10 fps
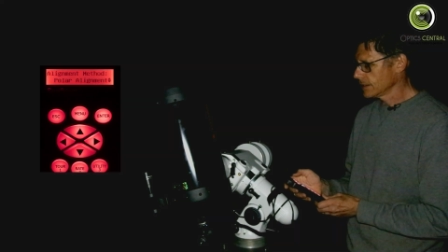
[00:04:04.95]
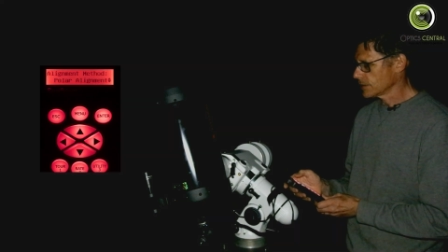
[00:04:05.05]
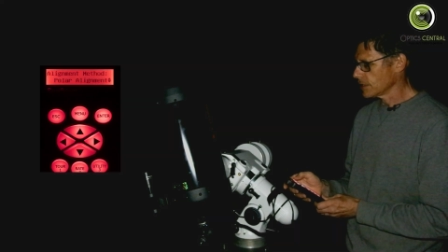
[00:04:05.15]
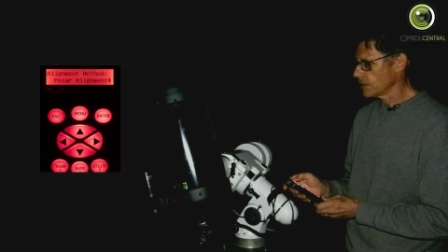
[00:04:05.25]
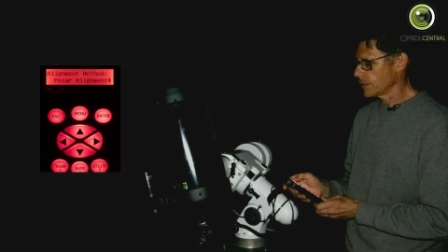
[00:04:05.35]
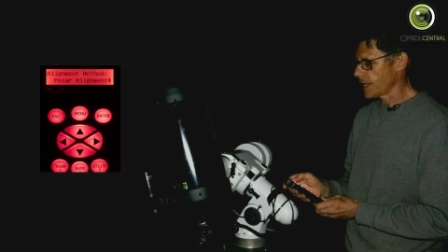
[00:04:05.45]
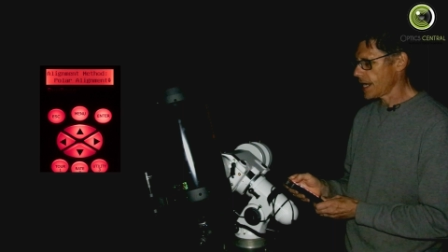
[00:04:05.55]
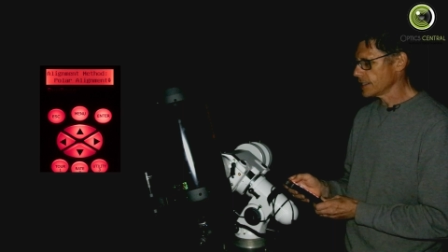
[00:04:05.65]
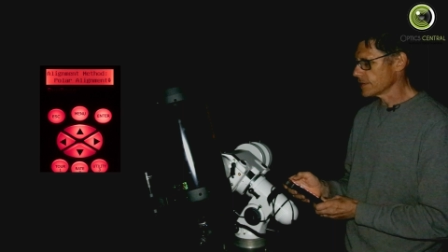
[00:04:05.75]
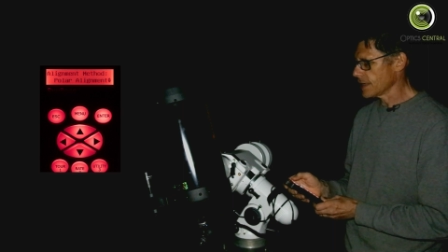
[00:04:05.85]
So
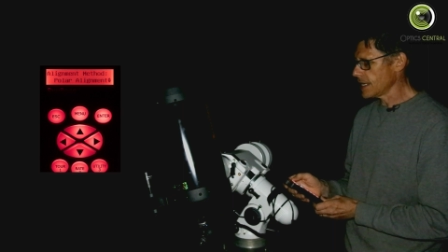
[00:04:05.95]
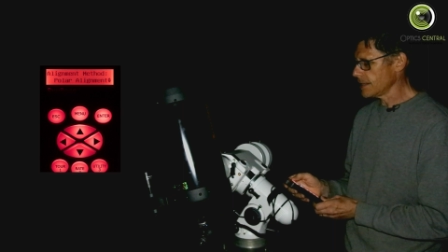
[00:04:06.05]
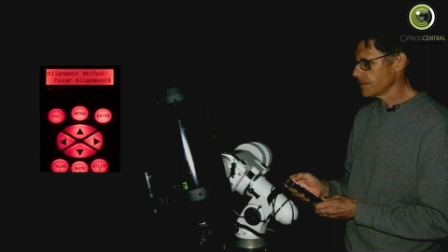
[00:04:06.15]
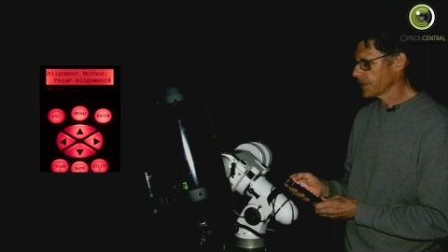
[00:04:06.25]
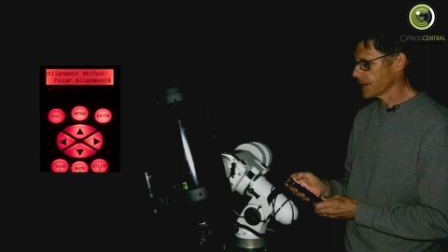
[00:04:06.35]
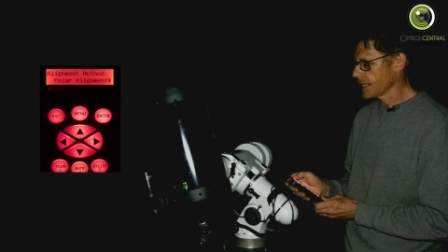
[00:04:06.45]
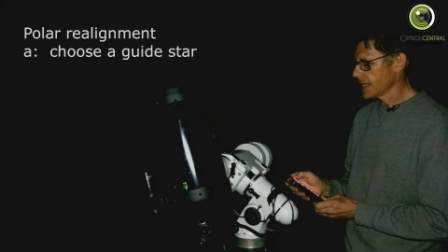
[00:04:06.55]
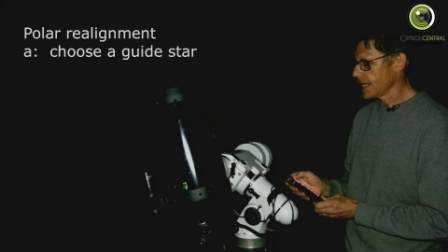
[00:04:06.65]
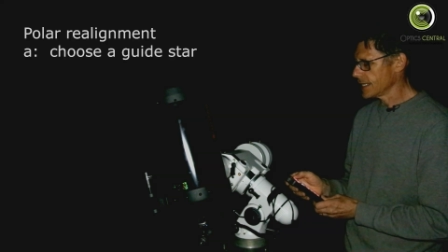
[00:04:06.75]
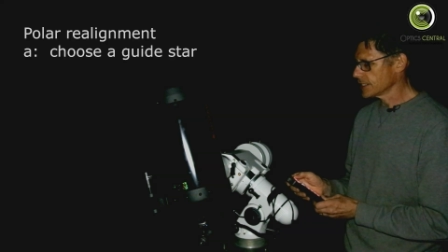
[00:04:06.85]
enter that,
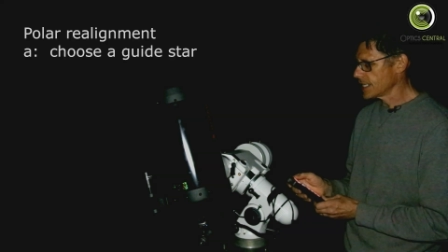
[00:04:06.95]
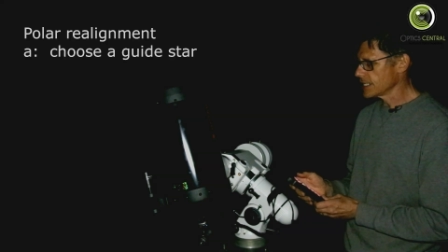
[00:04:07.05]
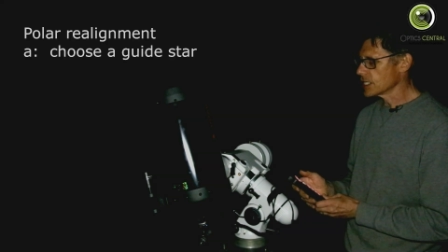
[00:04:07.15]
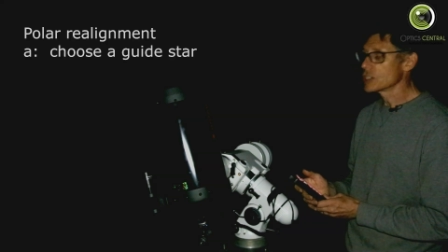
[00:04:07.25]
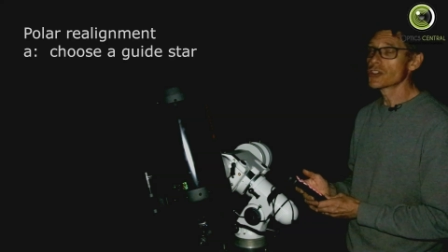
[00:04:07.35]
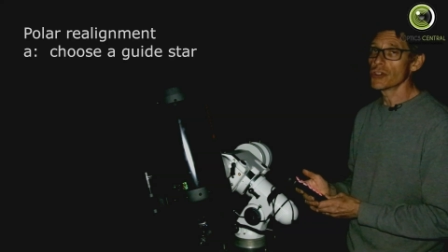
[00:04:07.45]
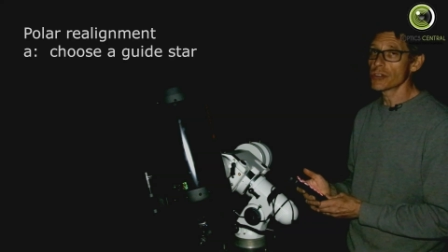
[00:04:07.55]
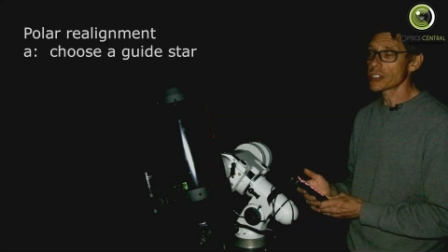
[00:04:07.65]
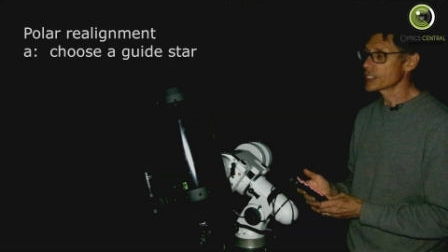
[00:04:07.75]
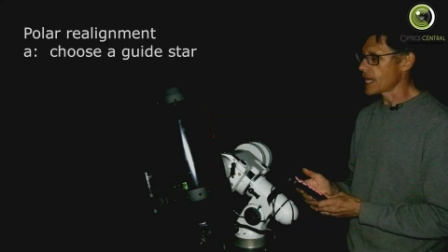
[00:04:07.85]
and it says
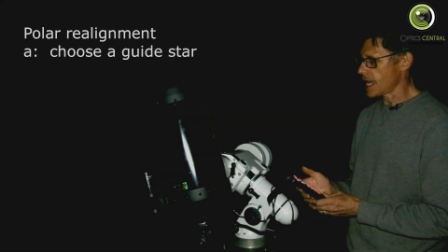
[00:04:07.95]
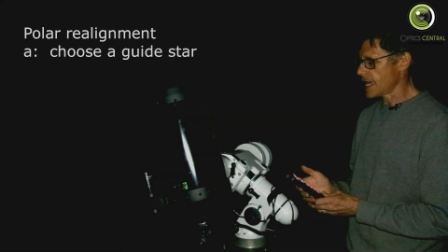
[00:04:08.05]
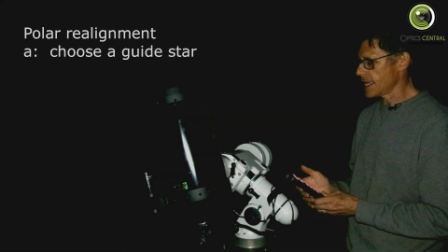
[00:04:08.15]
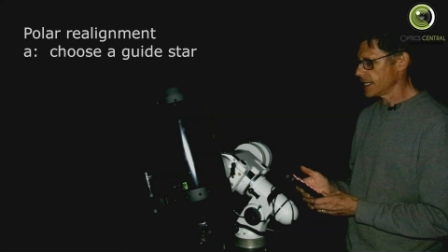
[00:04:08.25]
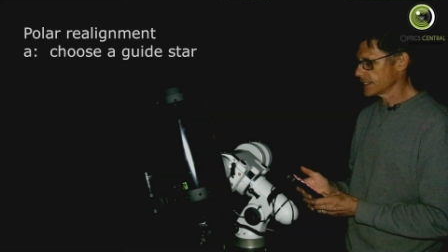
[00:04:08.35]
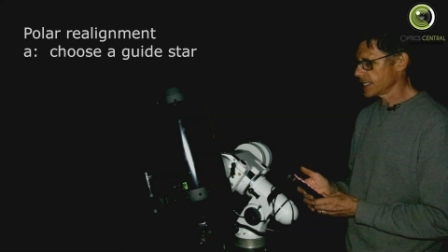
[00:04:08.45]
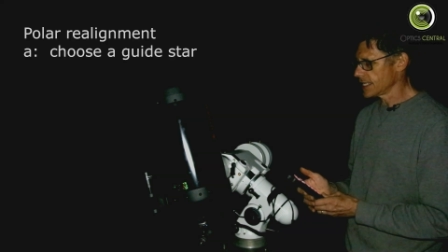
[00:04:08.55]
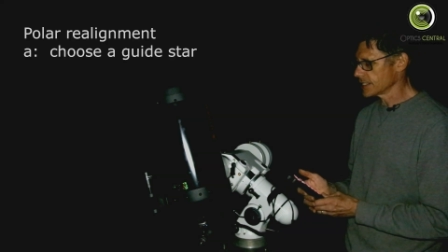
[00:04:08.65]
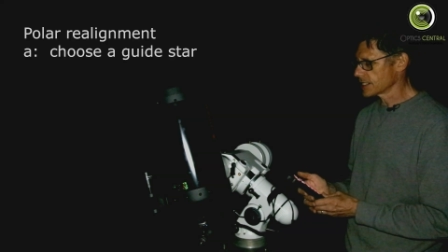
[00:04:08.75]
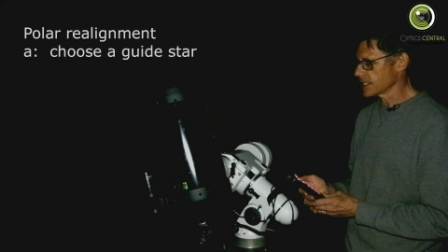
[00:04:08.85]
choose a star, and it
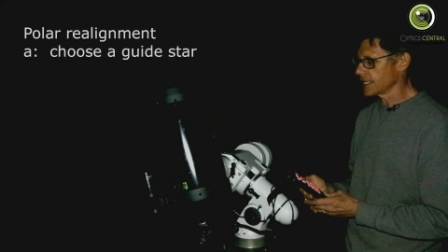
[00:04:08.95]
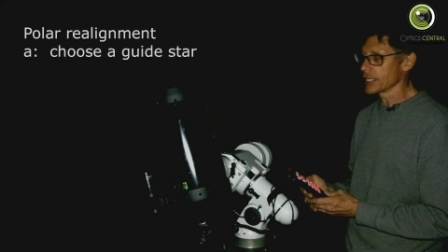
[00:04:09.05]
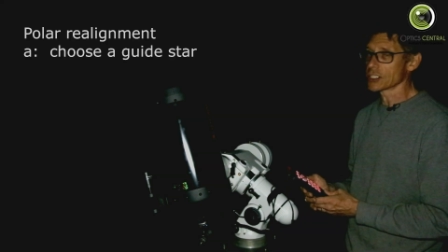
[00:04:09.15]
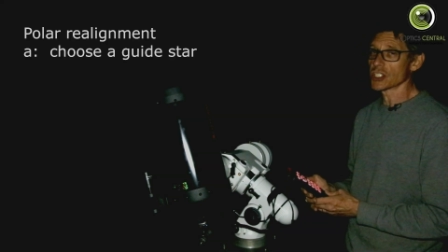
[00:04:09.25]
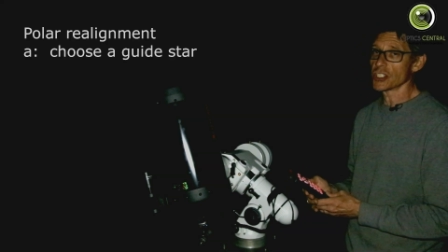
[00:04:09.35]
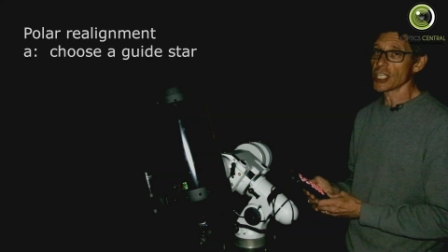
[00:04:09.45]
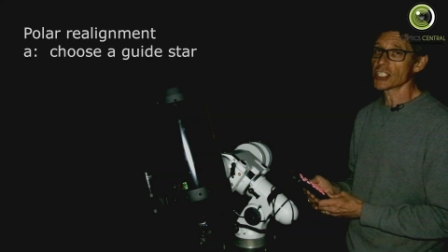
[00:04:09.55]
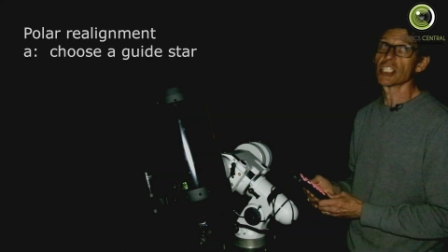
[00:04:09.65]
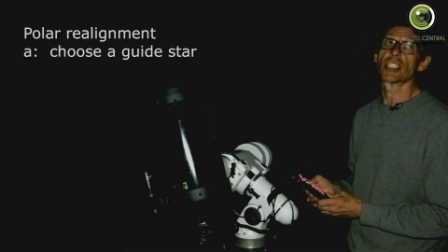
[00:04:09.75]
says it's suggesting